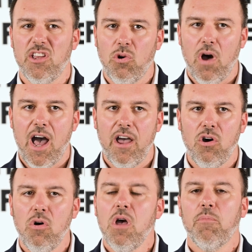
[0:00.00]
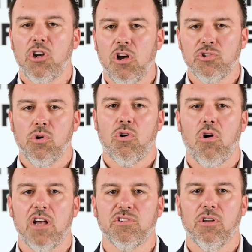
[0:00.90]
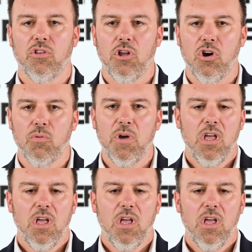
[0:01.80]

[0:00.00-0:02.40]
in Ohio, but also across the globe.